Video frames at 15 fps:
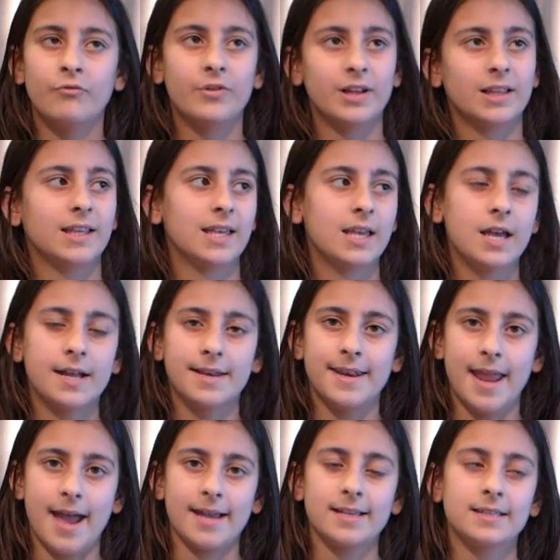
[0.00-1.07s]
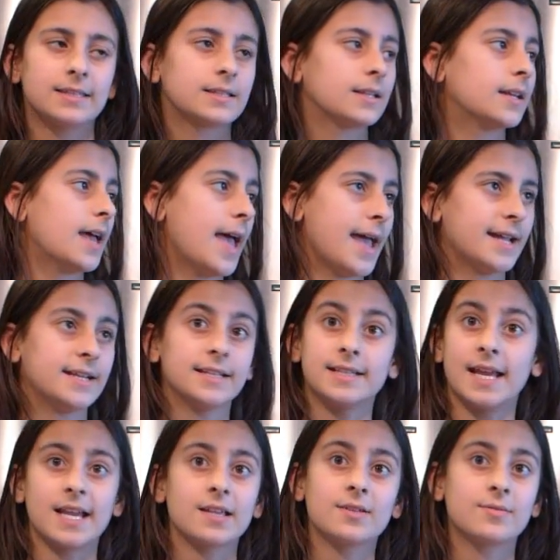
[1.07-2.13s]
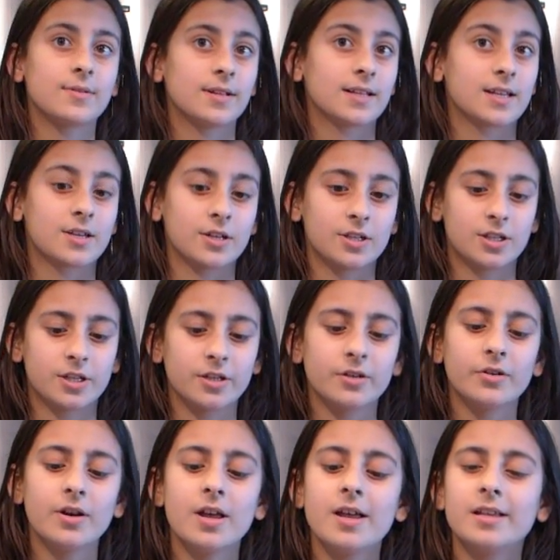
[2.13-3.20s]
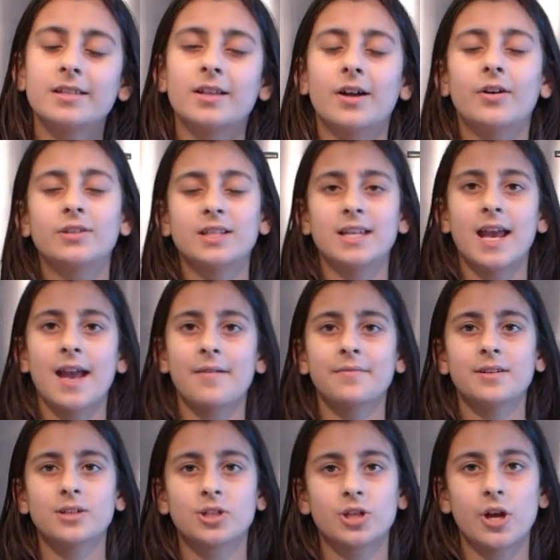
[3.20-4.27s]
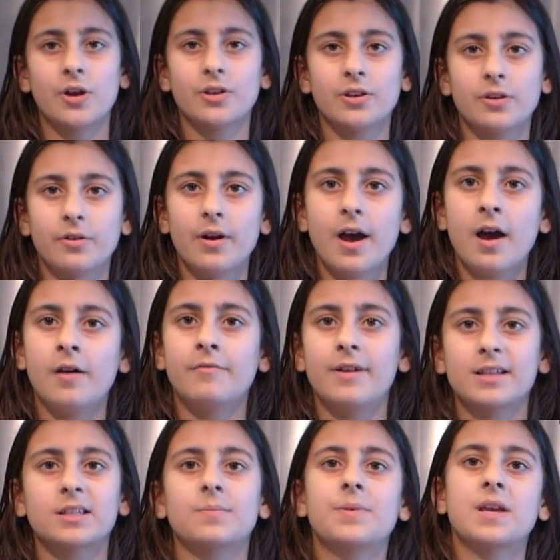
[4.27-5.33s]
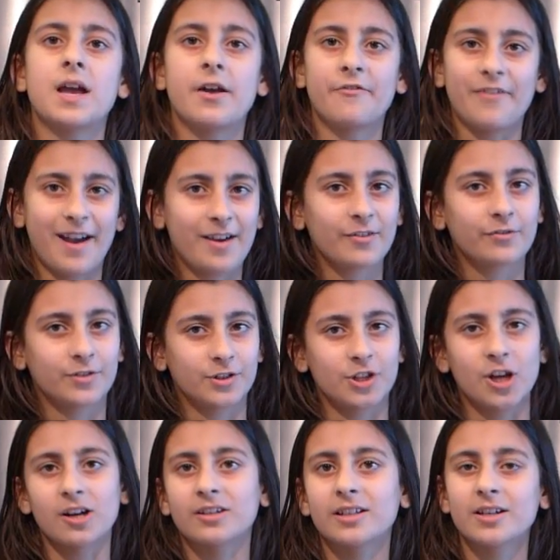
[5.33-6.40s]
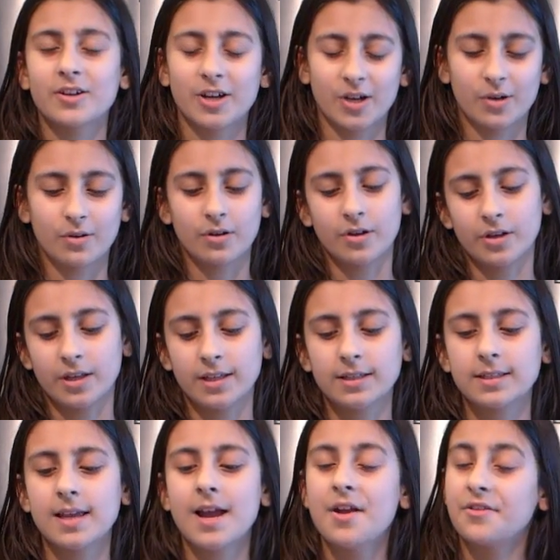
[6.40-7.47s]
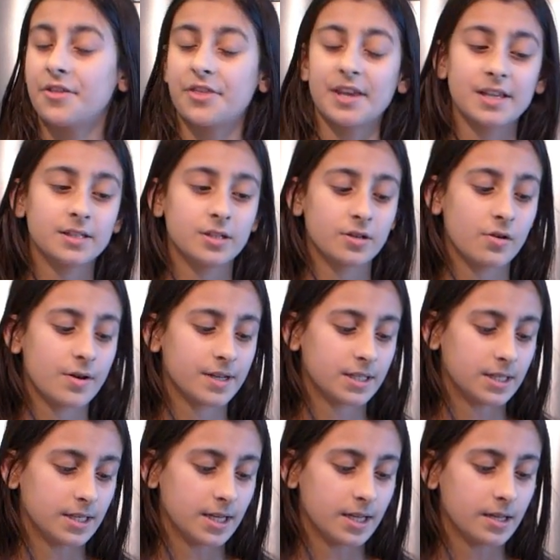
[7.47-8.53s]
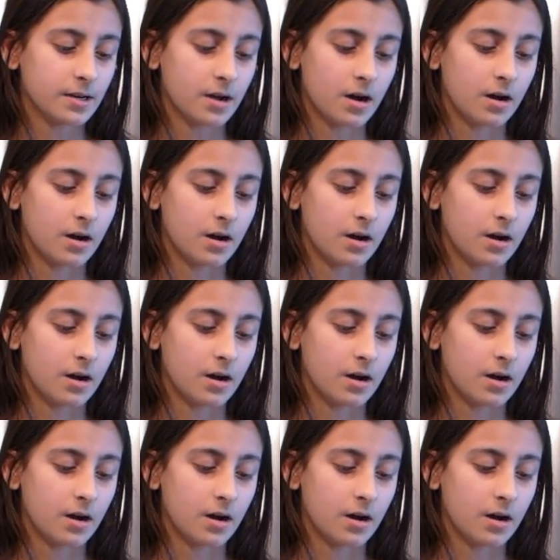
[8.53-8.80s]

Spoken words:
really nice. And it tastes really good too. So today I'm going to show you a recipe I found for chocolate crinkle cookies. The things you're going to need